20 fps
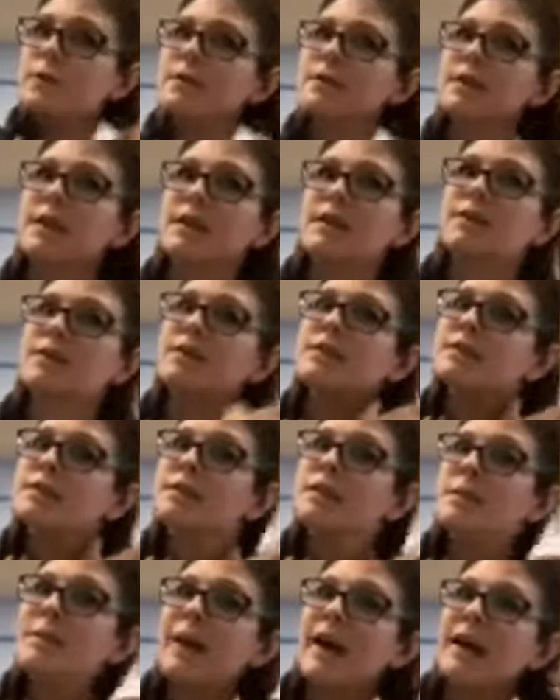sections in
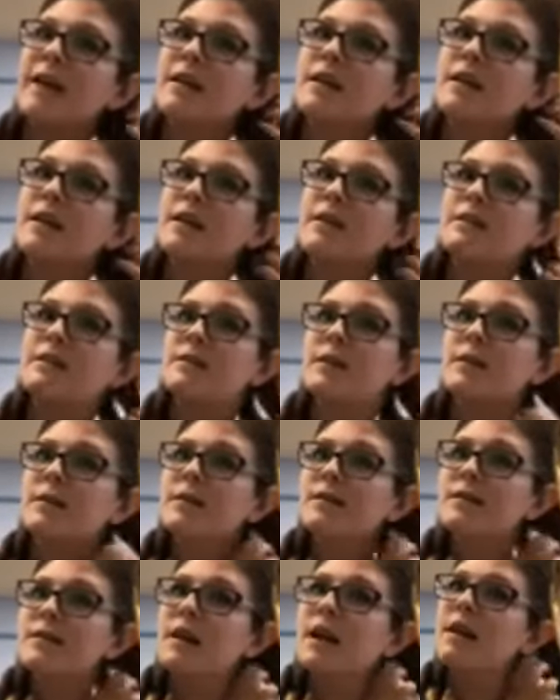the back here, so
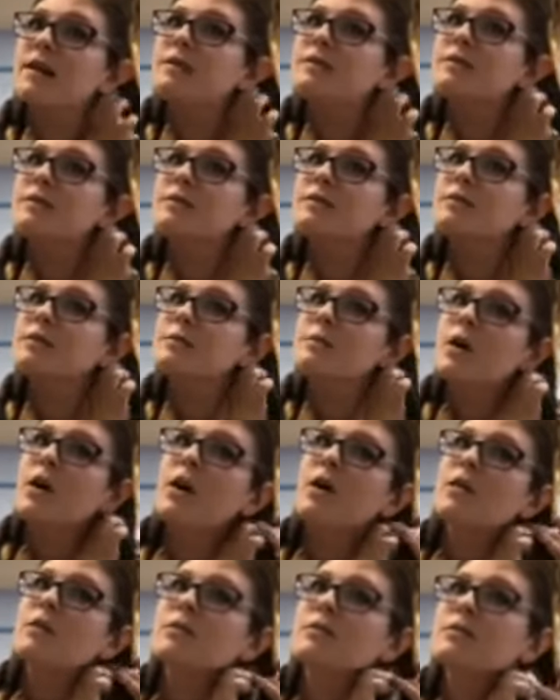it's not too
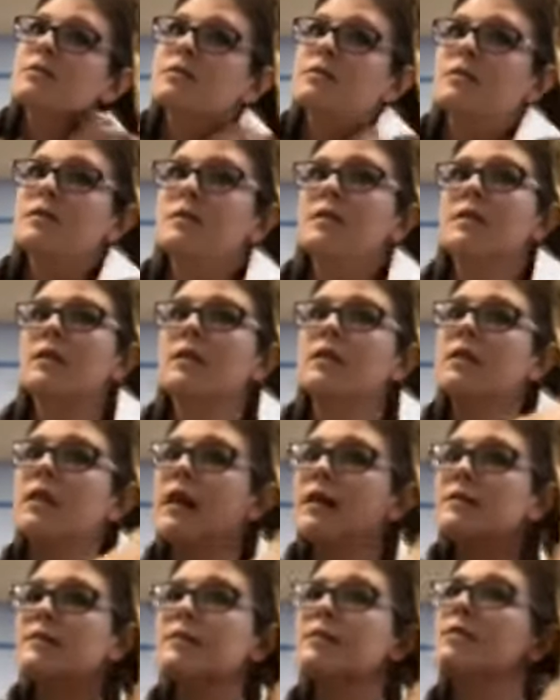small,
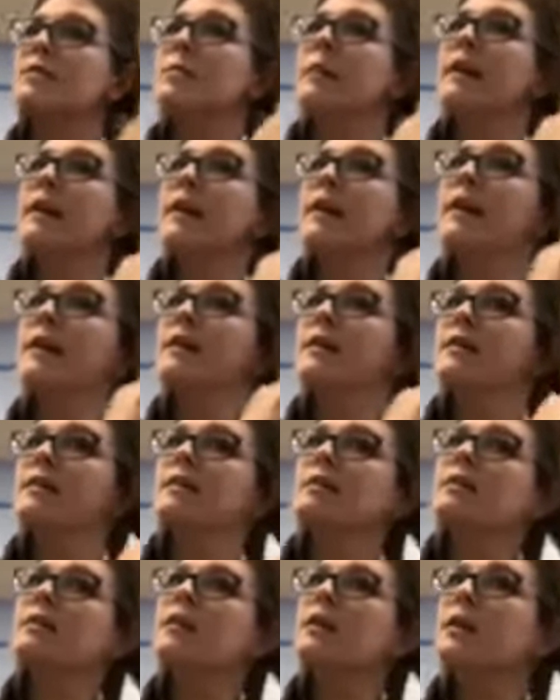not too big.
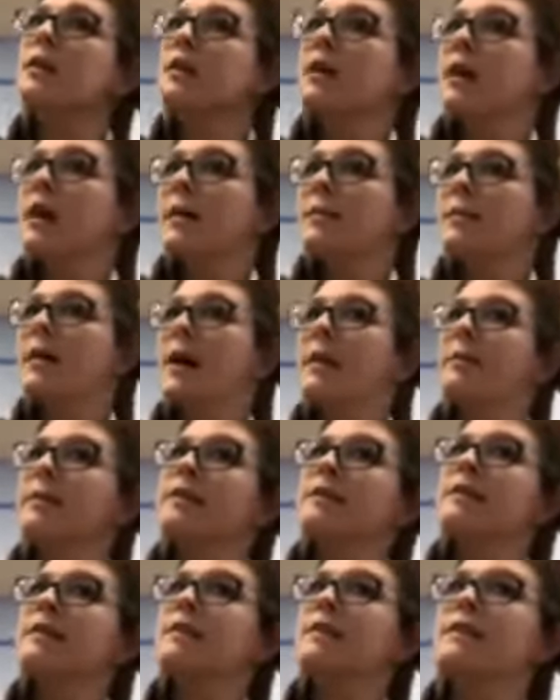I'm
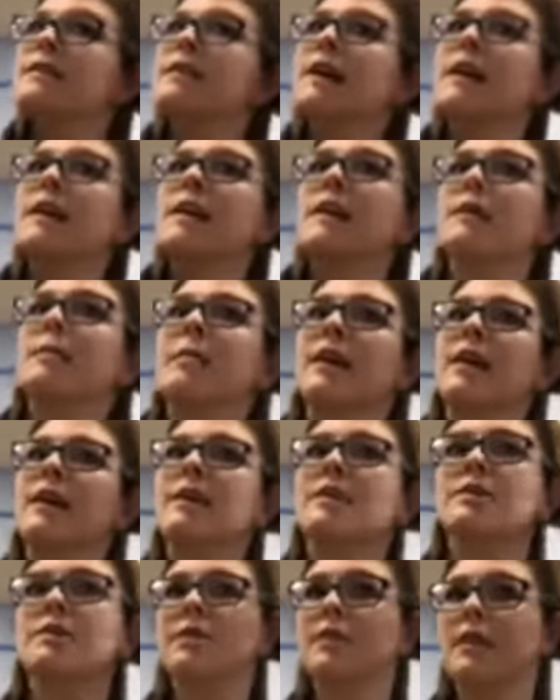coming to this side and I'm
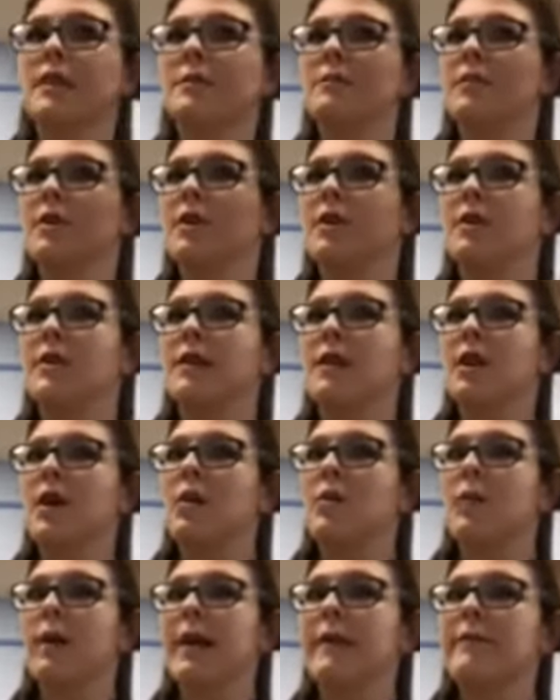making sure that I'm curling
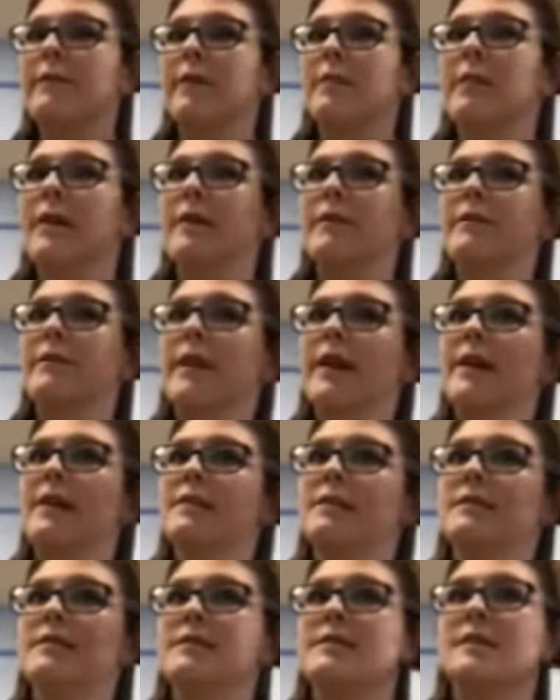away from my
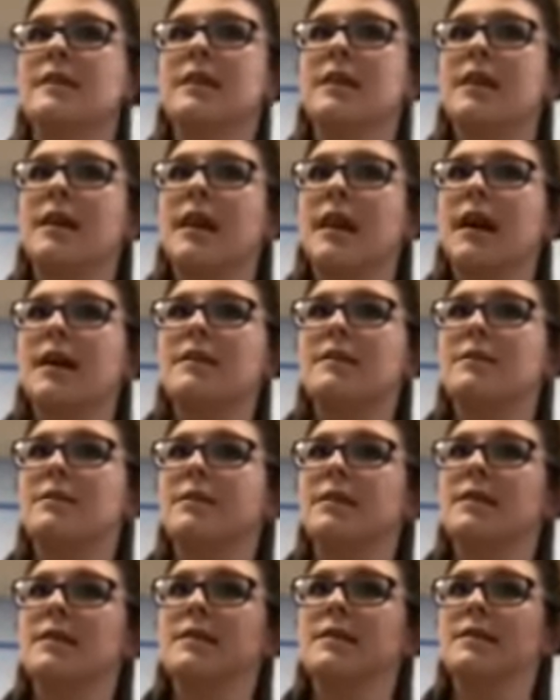face and
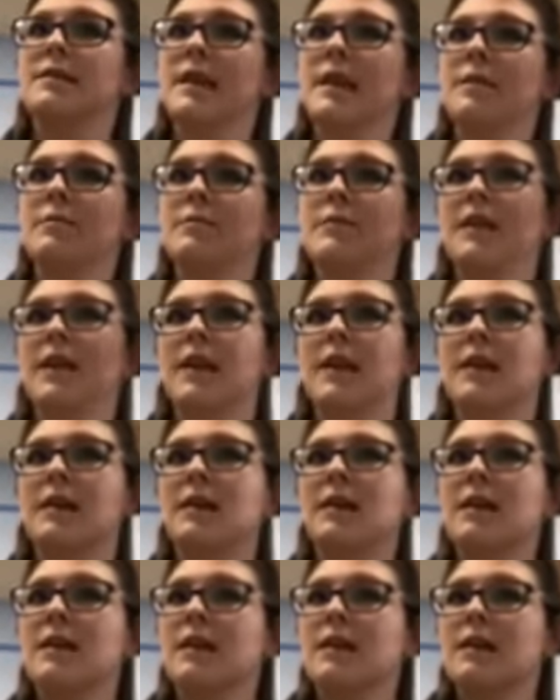doing the same thing,
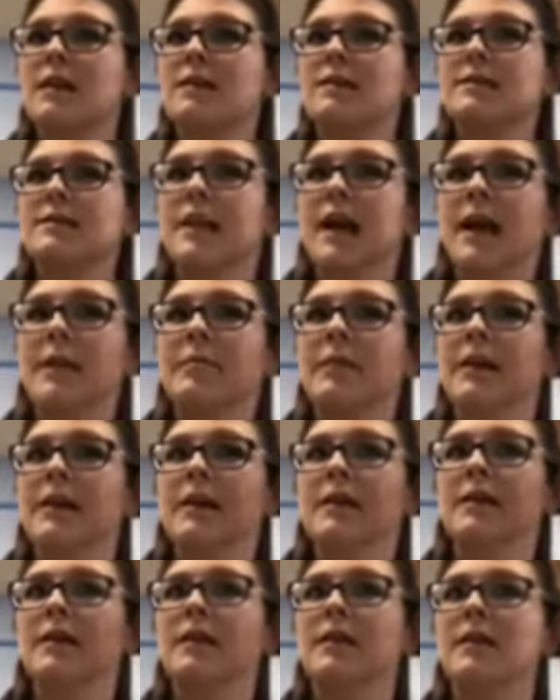tapping